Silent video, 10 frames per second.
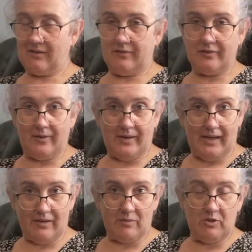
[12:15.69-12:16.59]
So
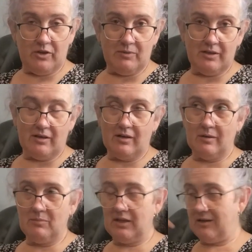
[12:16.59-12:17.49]
at the moment
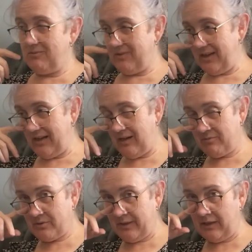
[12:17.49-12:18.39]
I'm in
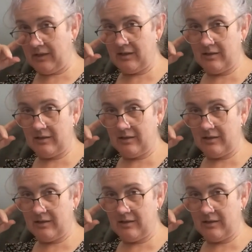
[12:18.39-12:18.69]
recovery.